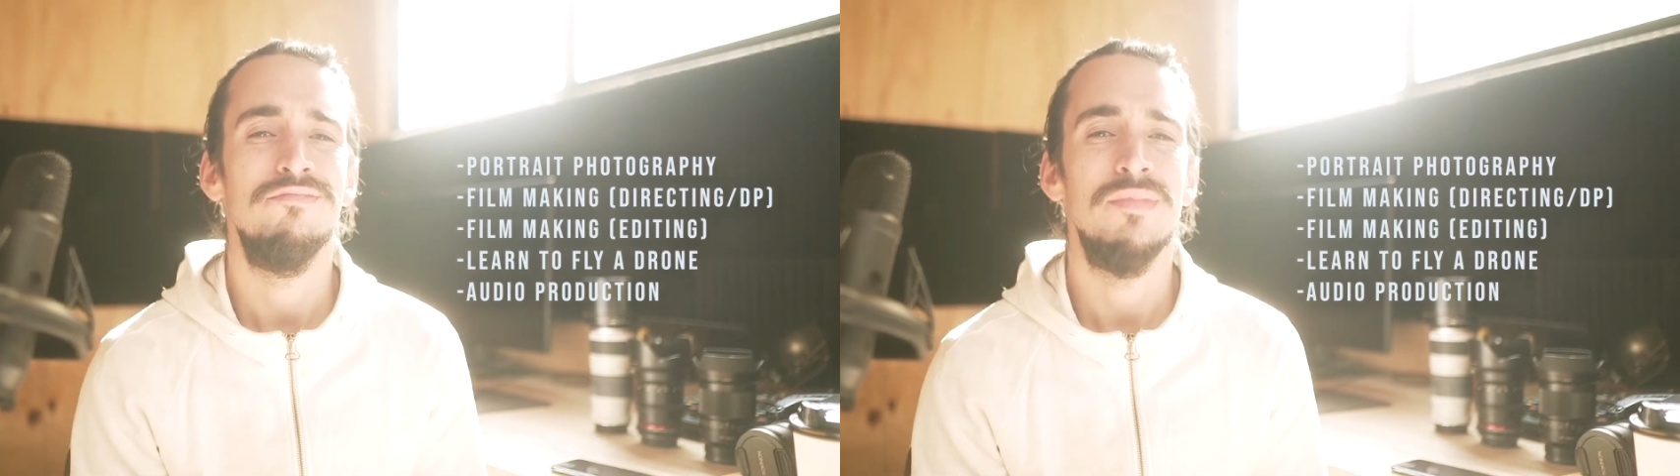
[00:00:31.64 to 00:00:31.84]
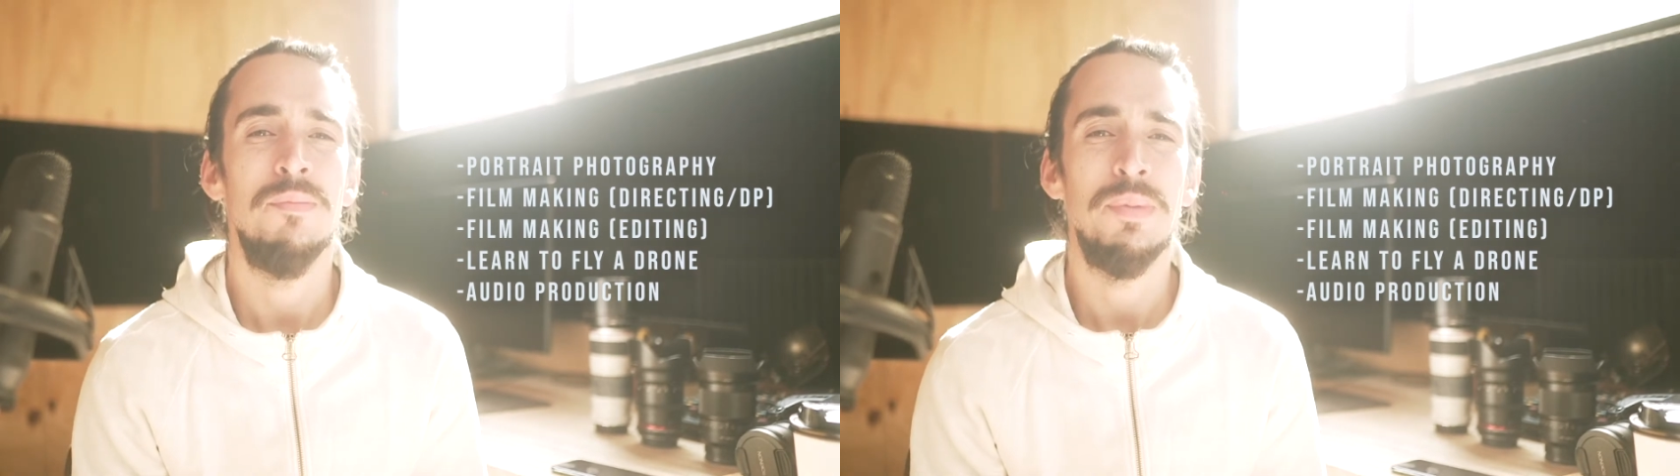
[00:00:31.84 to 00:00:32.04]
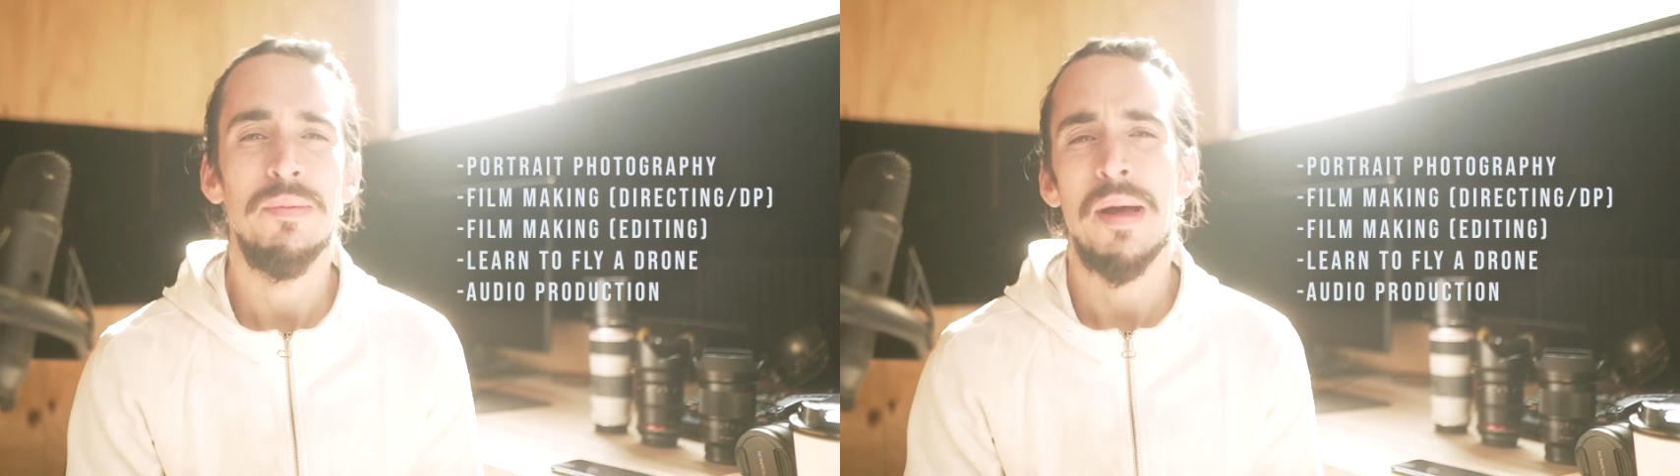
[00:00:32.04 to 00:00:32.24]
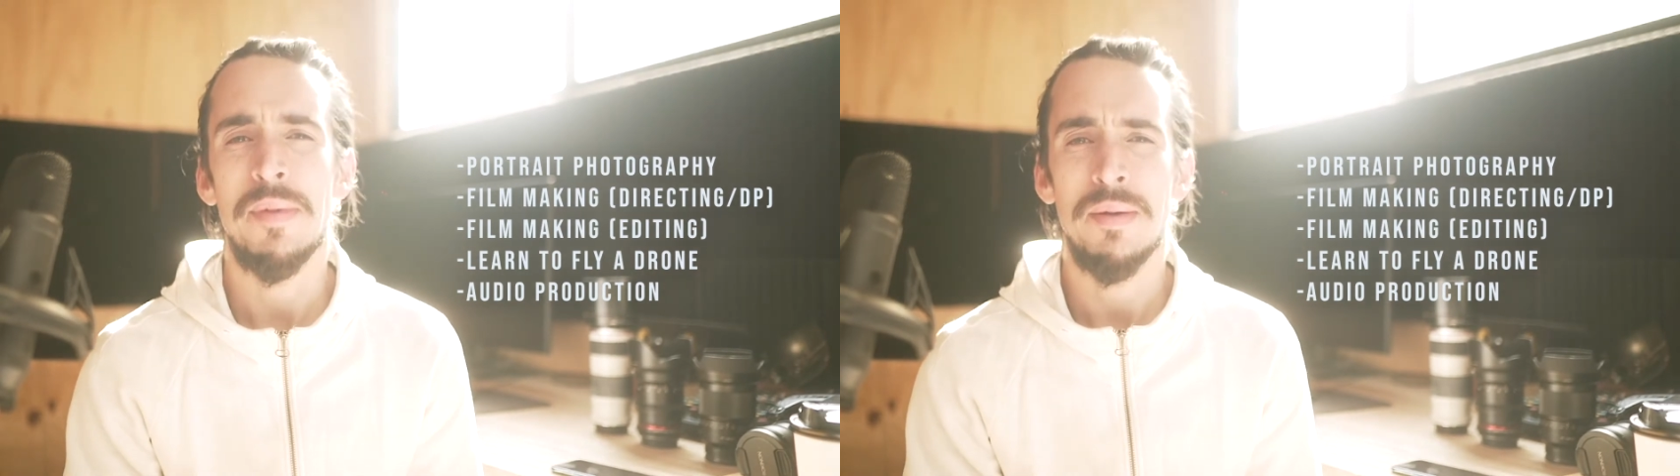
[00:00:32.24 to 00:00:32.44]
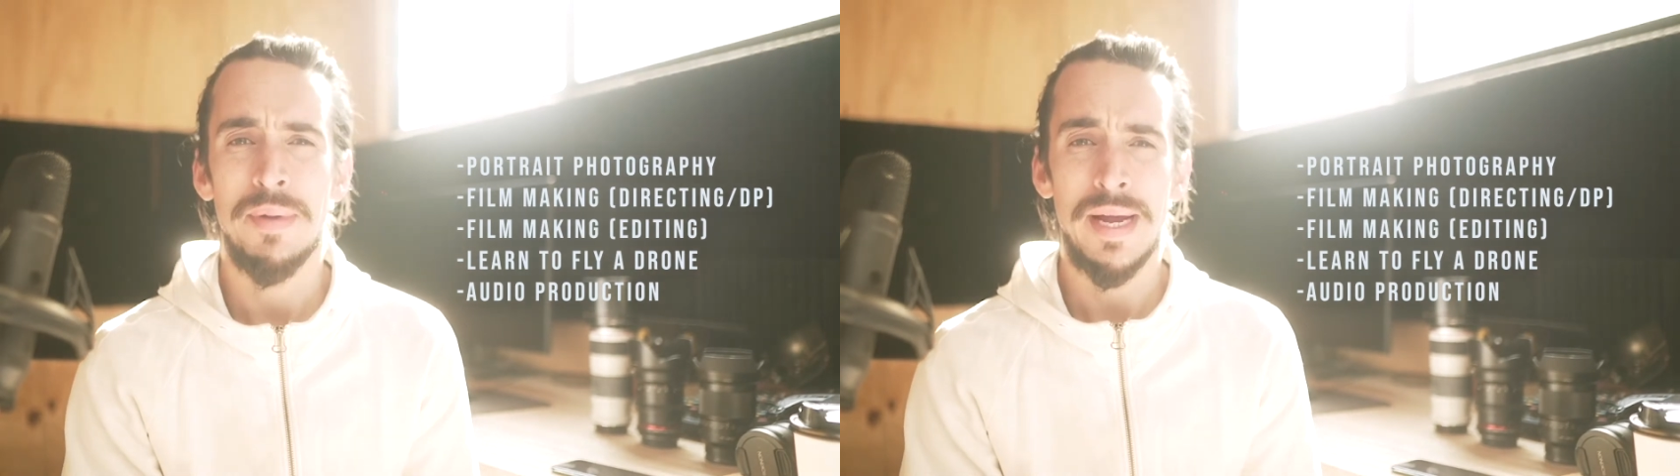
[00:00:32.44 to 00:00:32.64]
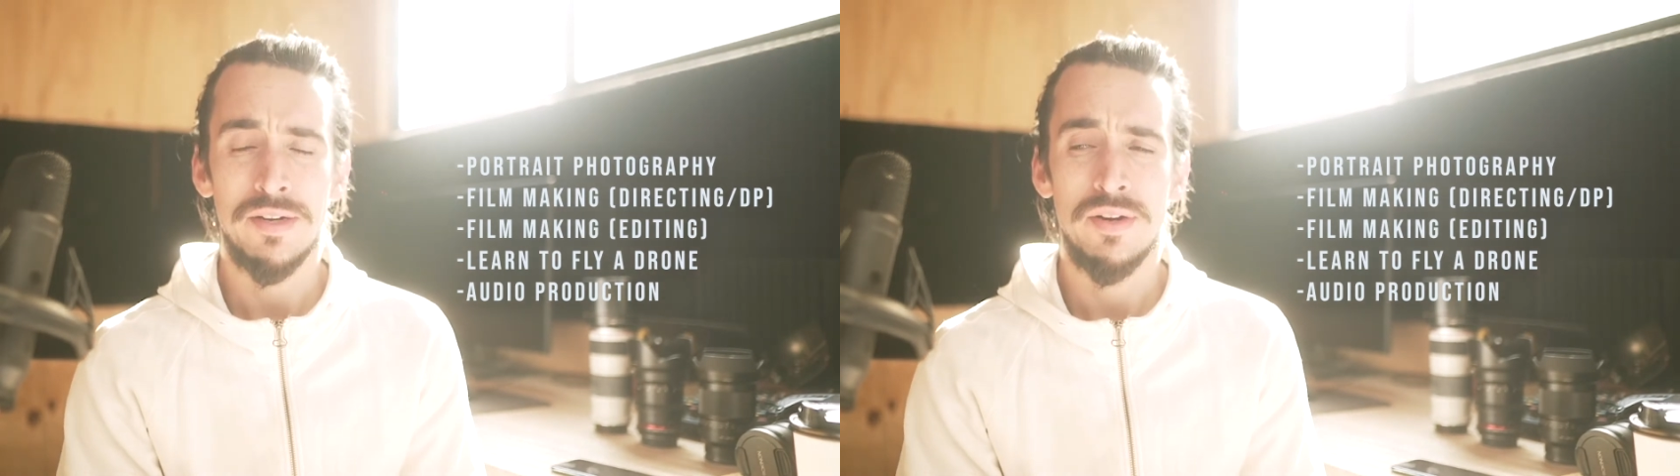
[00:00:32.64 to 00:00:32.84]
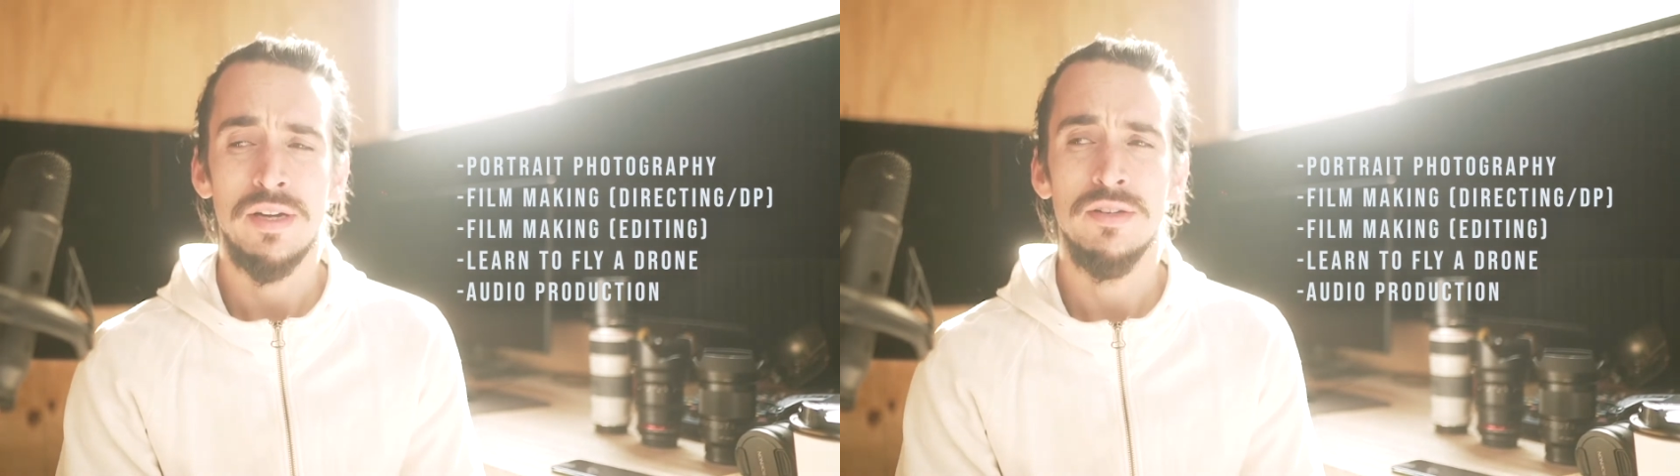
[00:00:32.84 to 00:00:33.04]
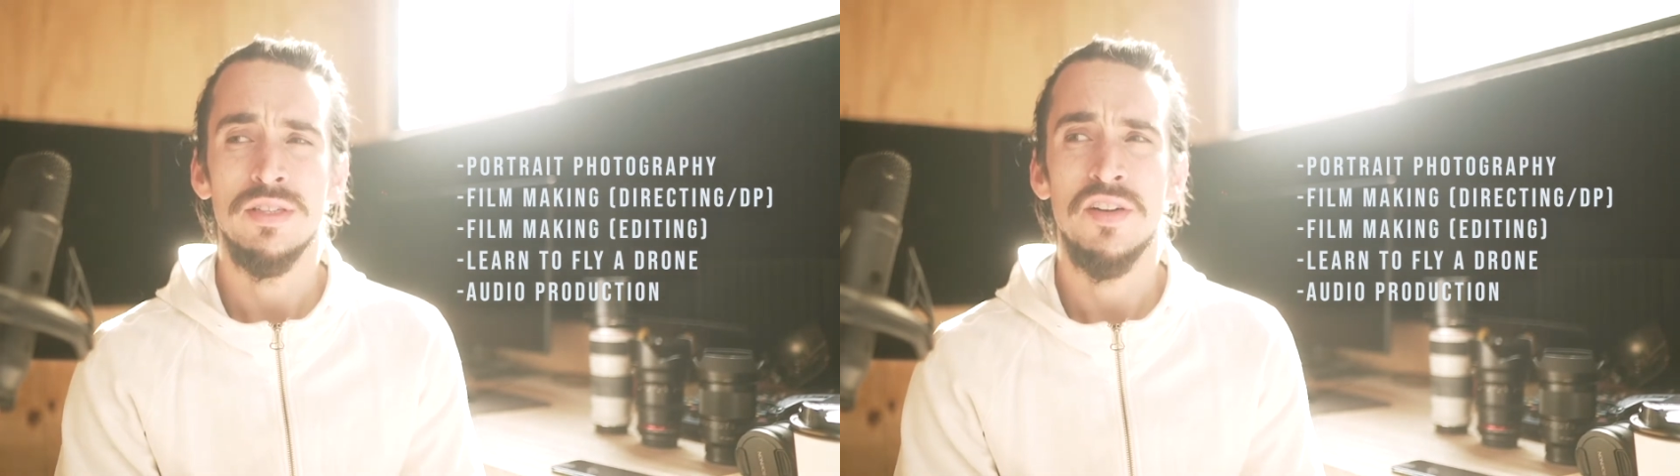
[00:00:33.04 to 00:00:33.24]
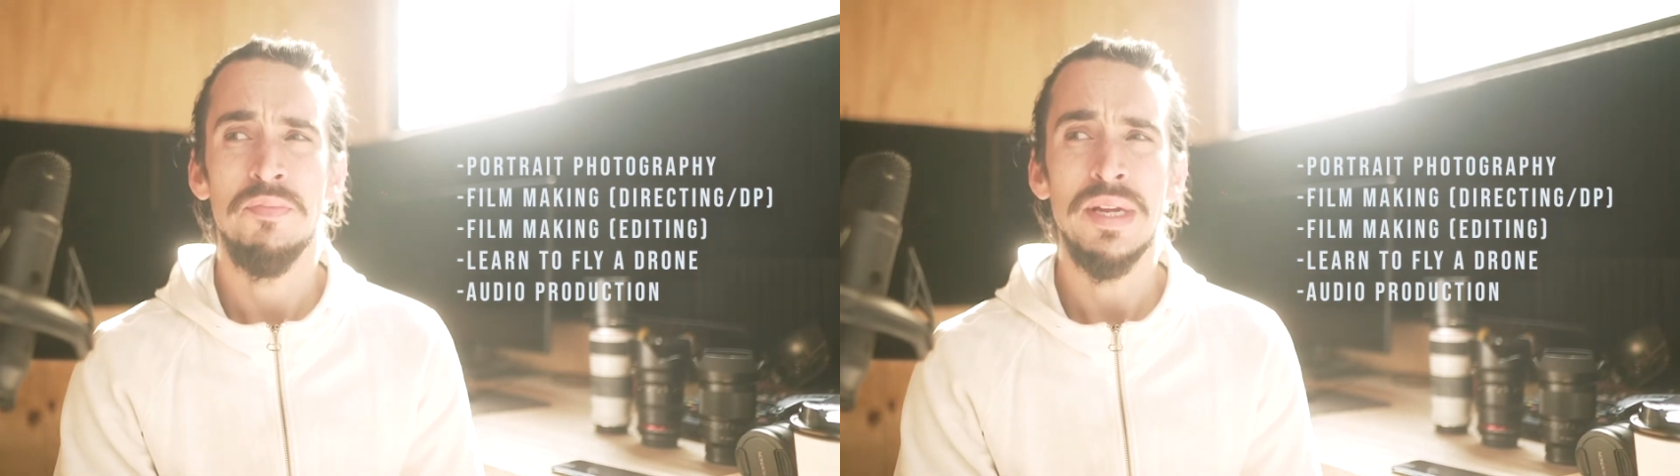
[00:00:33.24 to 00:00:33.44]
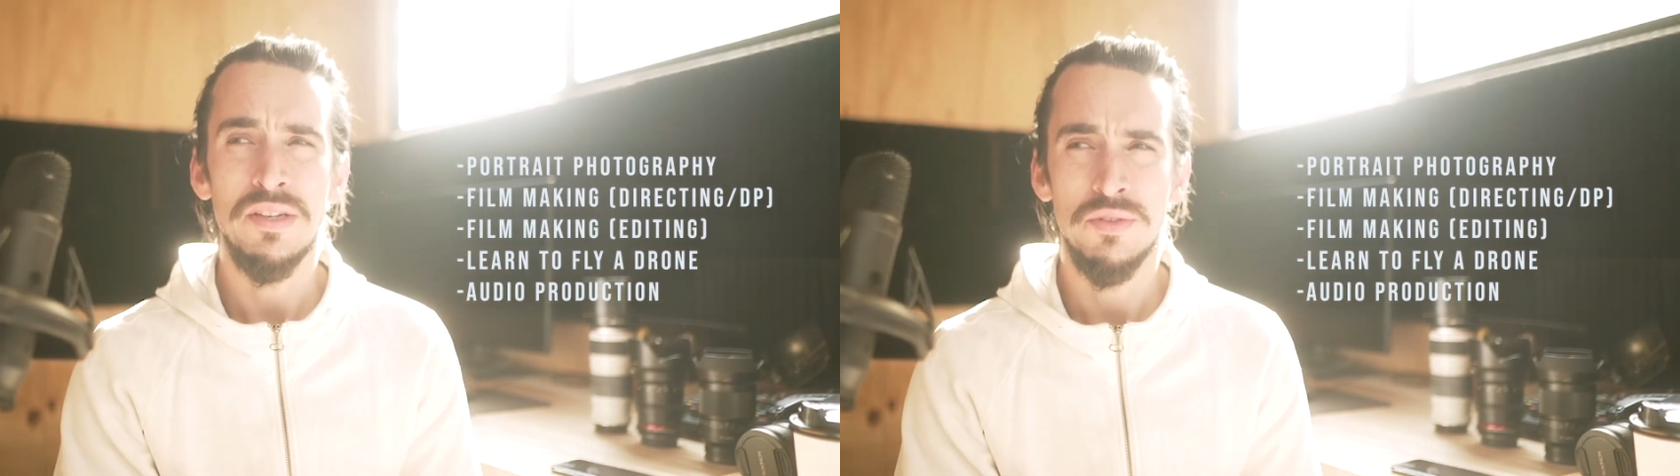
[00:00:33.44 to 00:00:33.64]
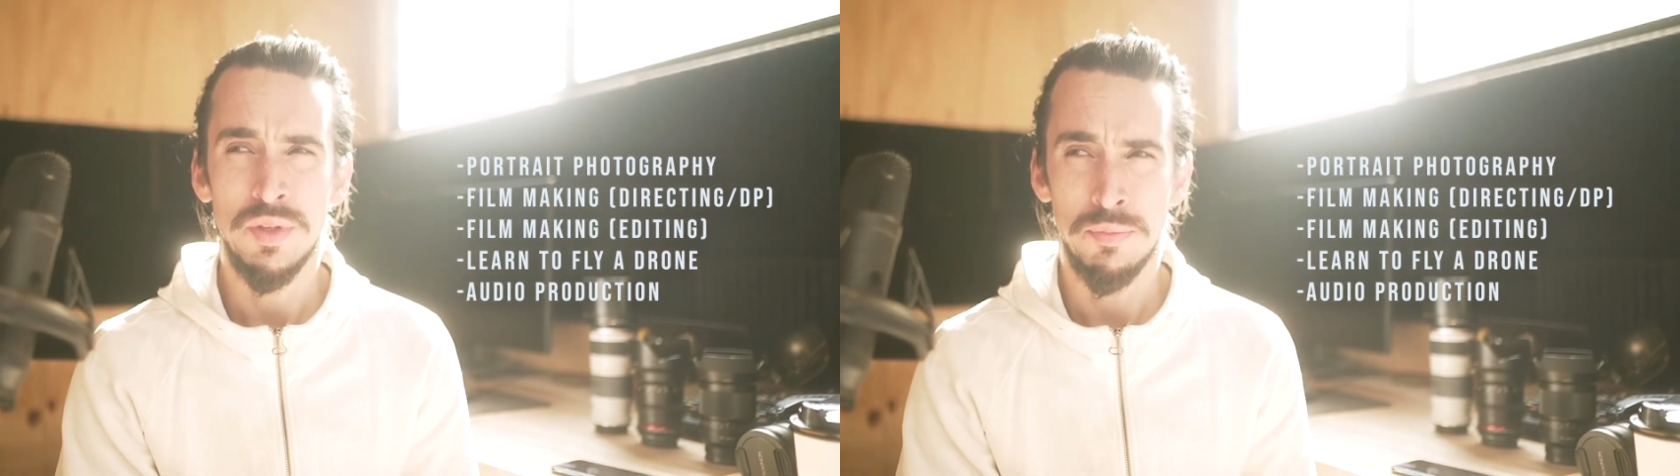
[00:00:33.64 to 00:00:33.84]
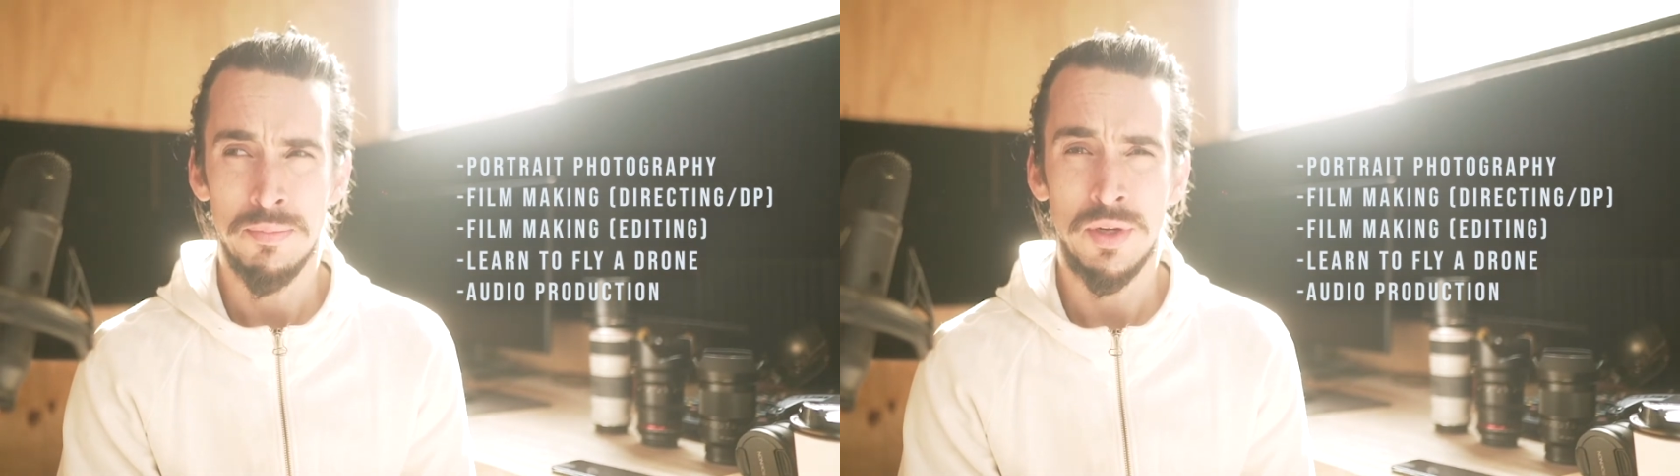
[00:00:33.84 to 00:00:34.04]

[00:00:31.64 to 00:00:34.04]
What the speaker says: a bit about my background is I've been doing